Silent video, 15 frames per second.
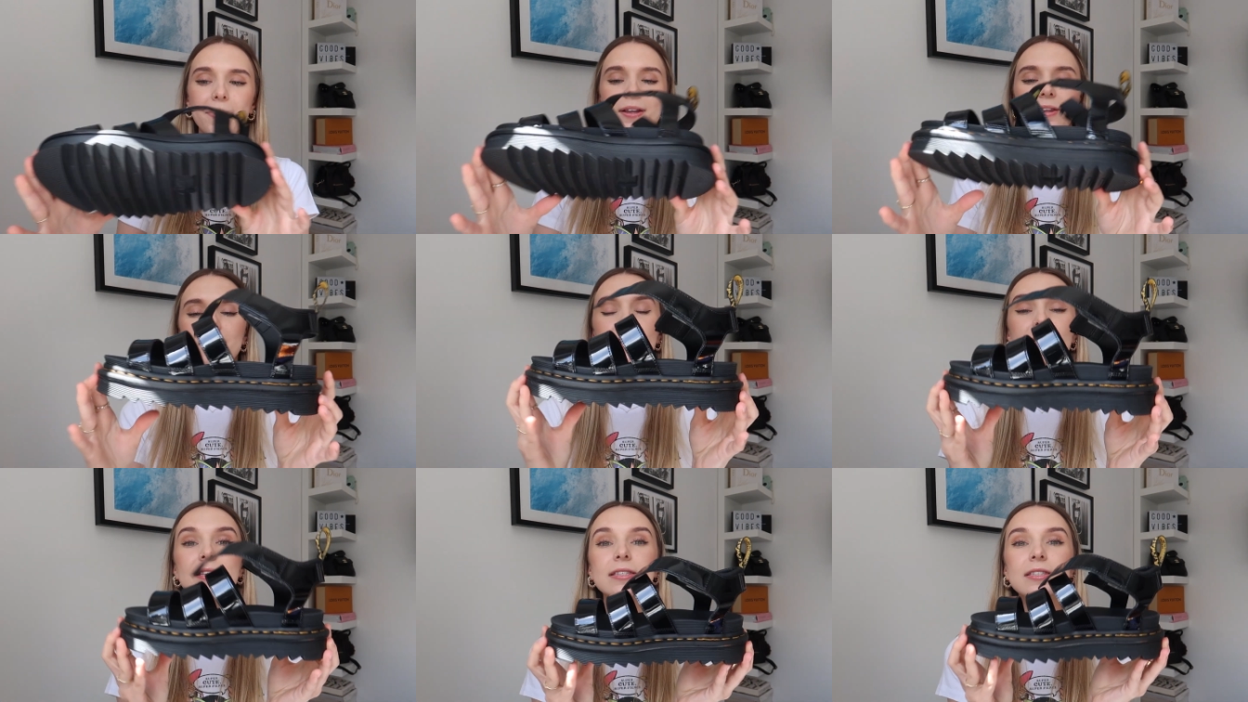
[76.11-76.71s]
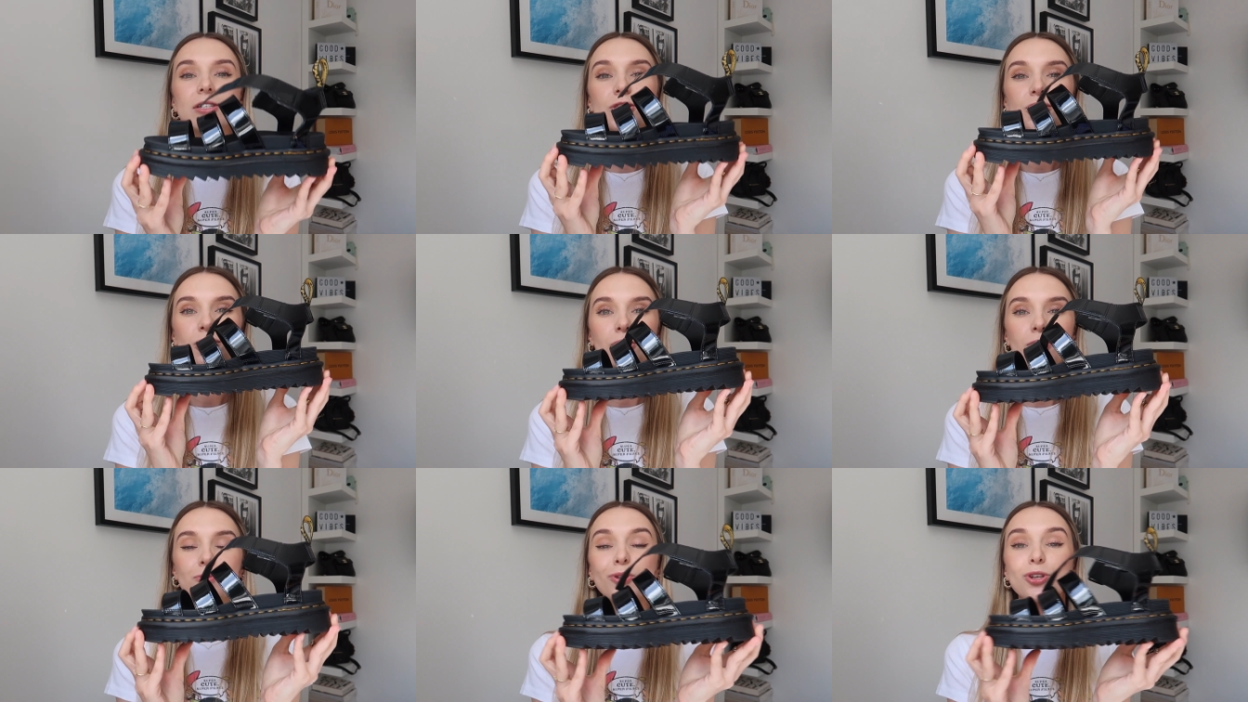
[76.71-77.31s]
but these
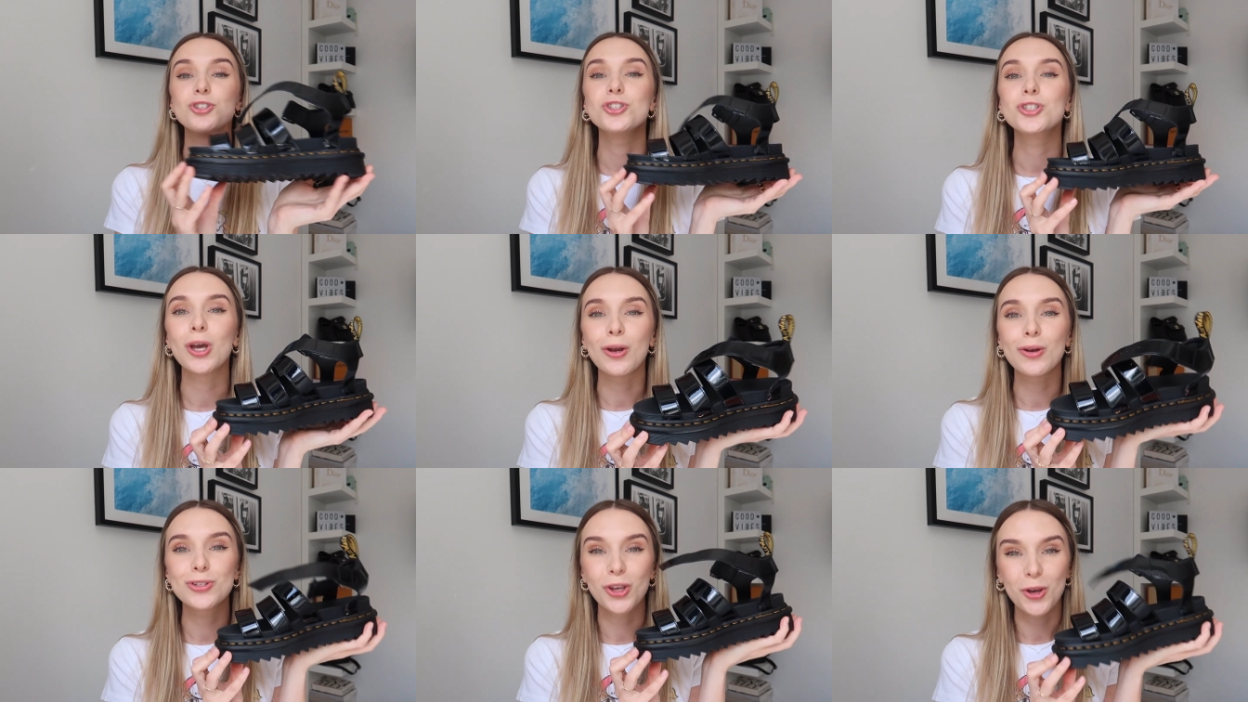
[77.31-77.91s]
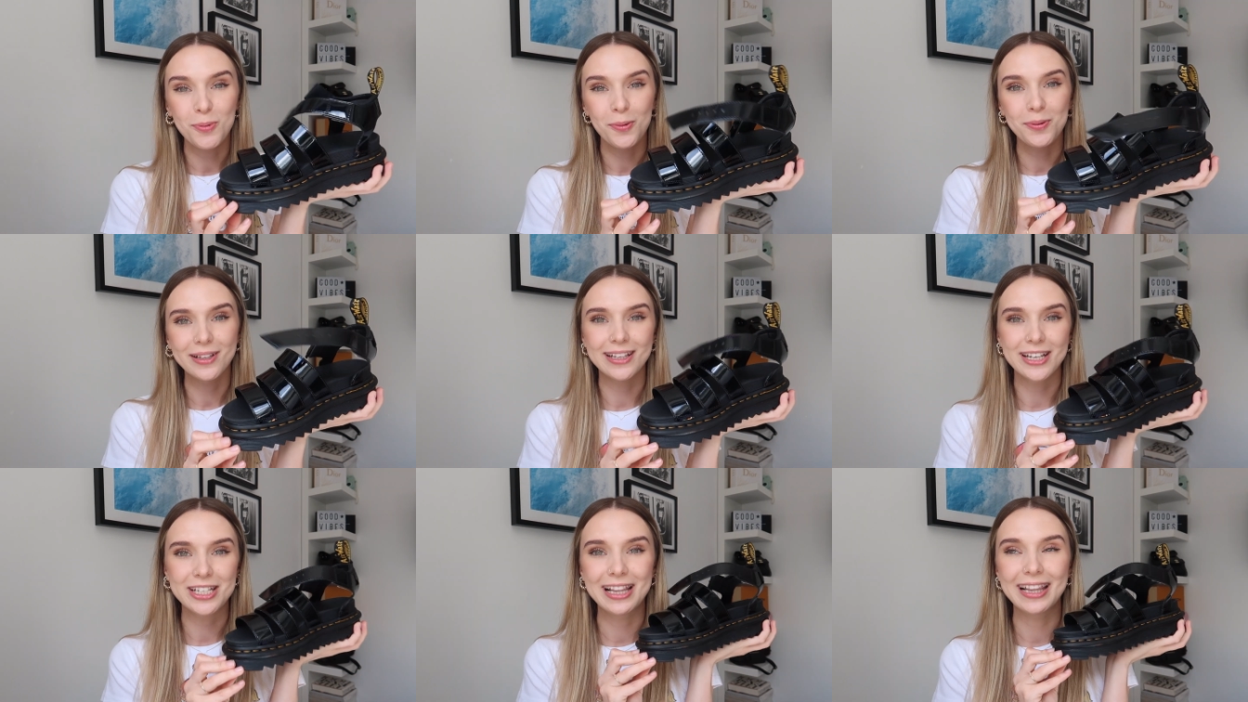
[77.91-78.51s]
shoes were so, so
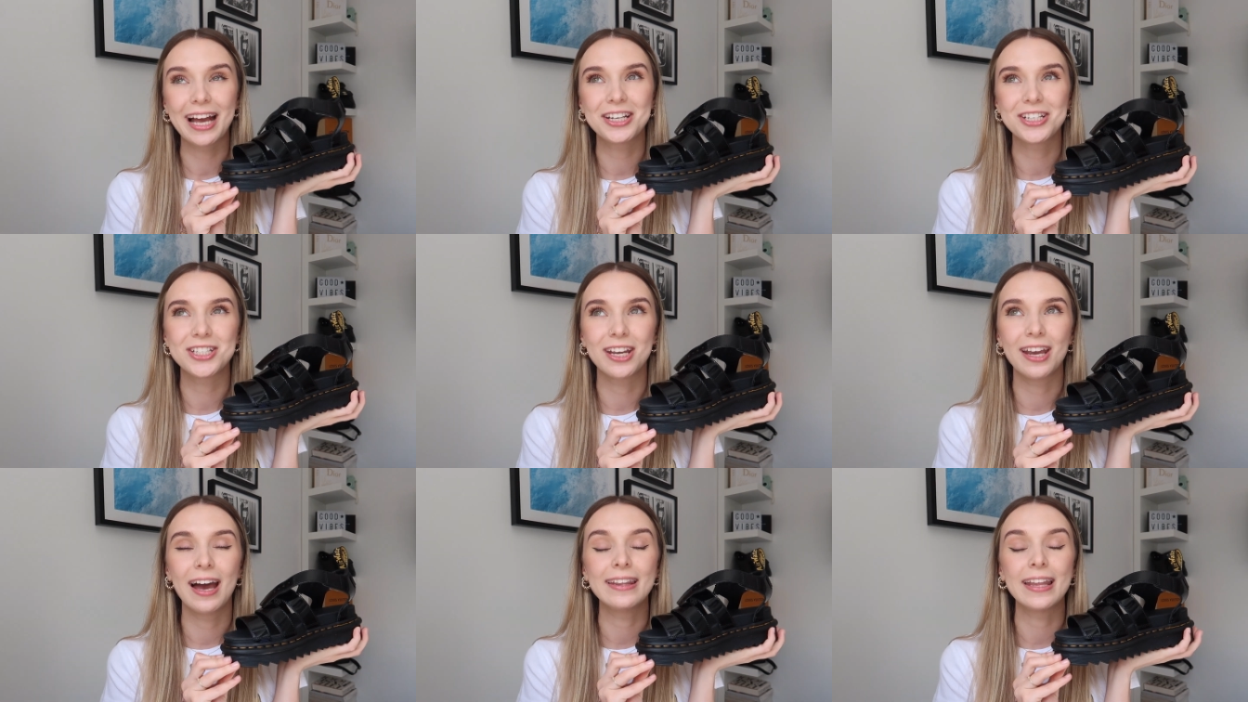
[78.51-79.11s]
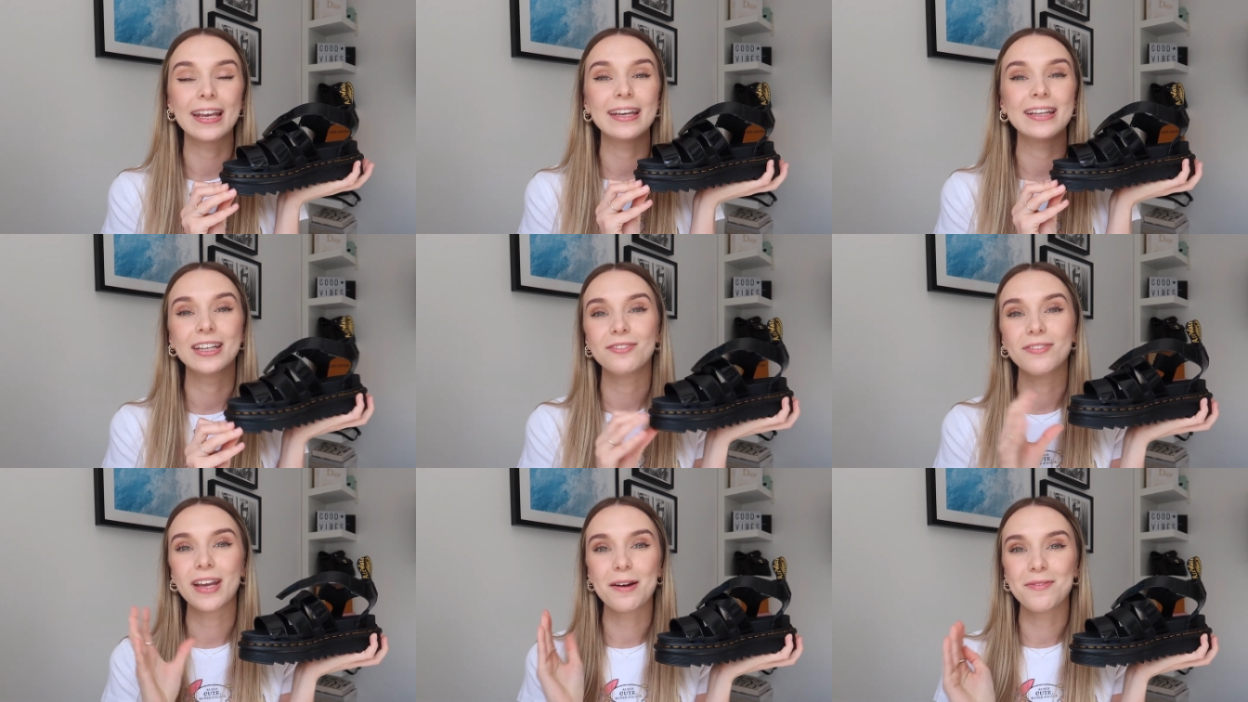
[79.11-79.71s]
popular last year and I couldn't
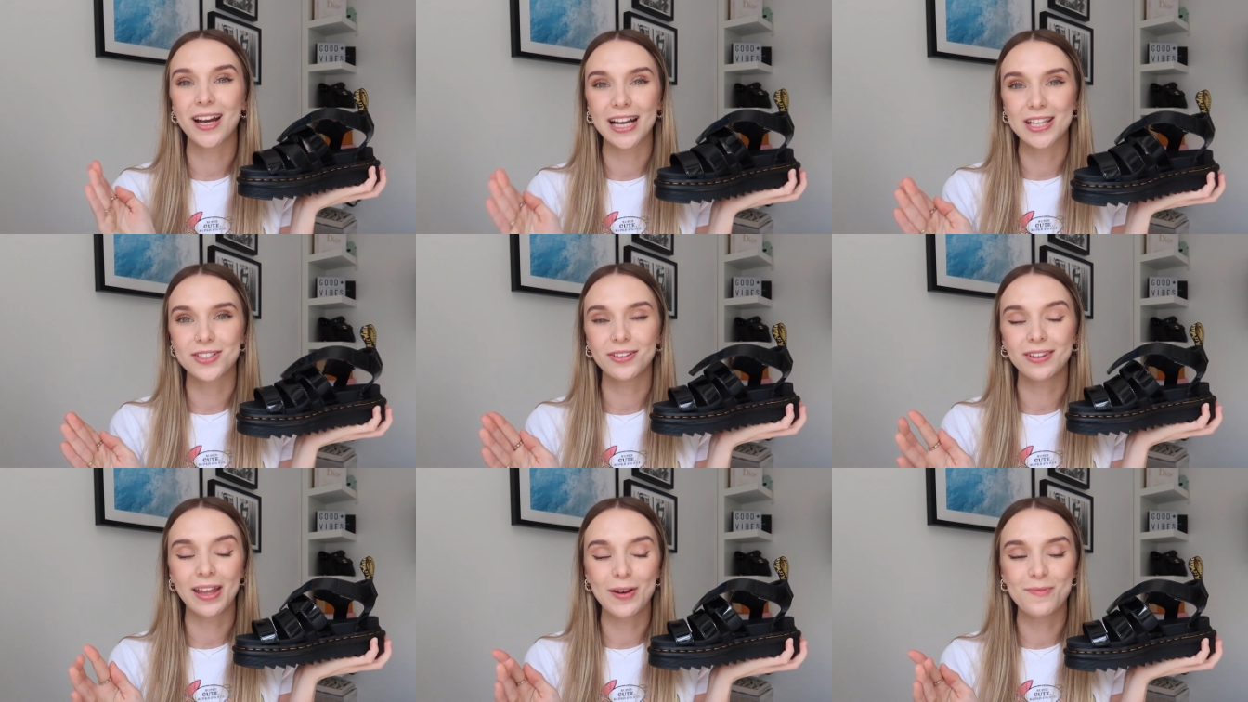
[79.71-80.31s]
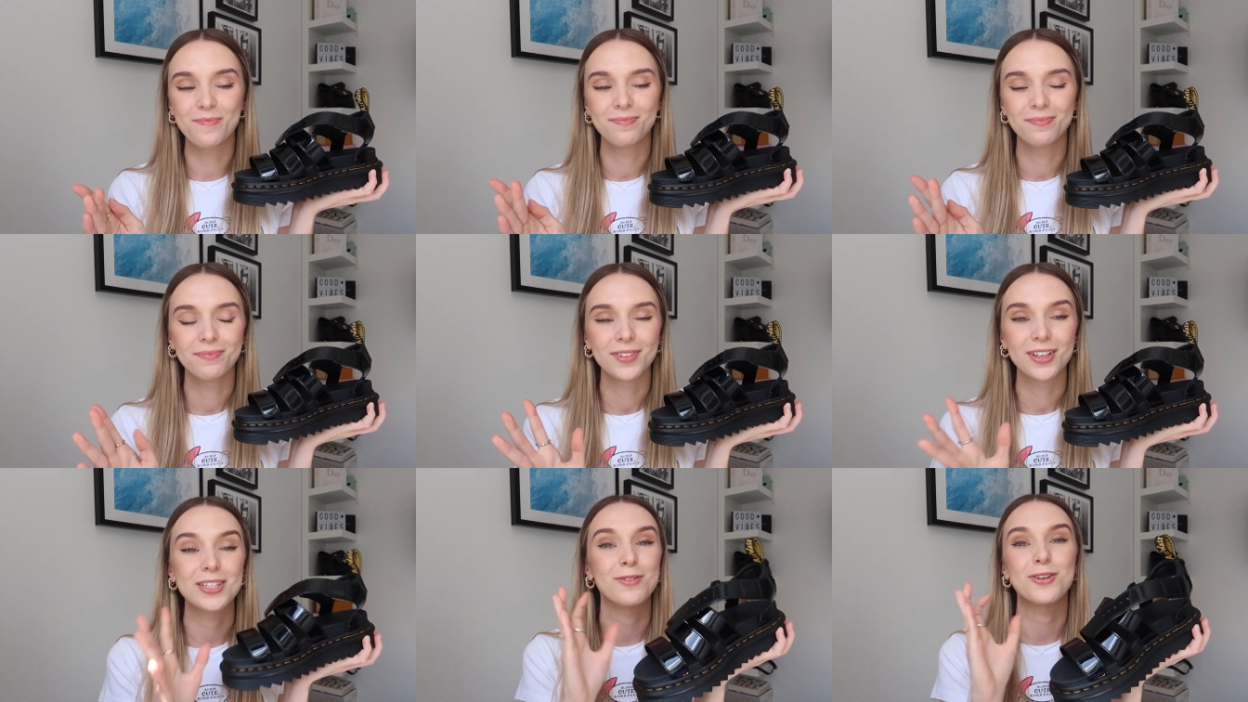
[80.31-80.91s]
even get my hands on them
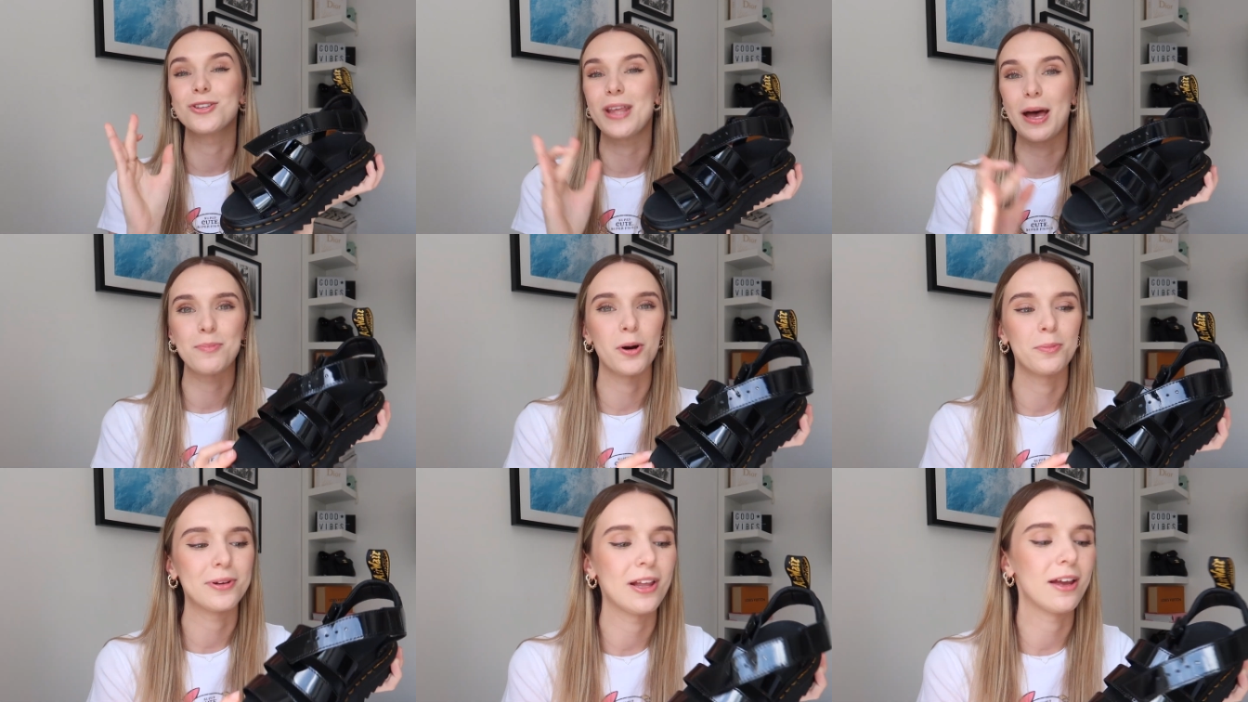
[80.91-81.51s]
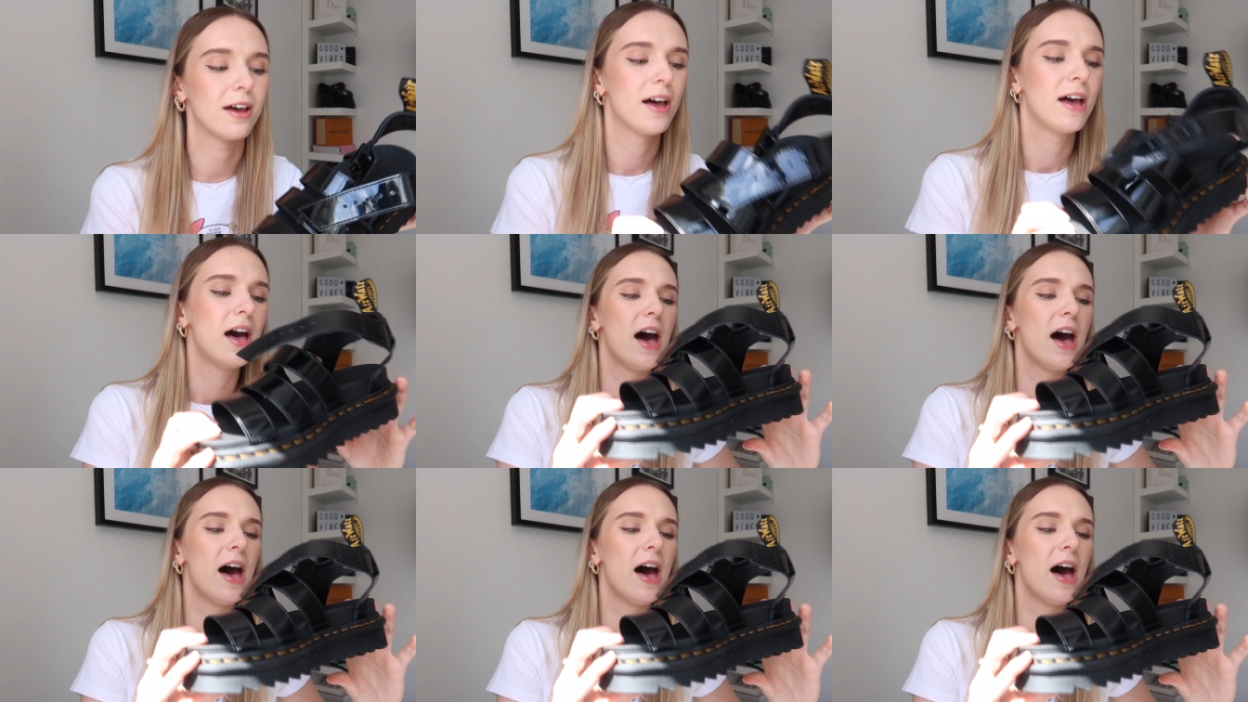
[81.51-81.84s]
because they were that popular.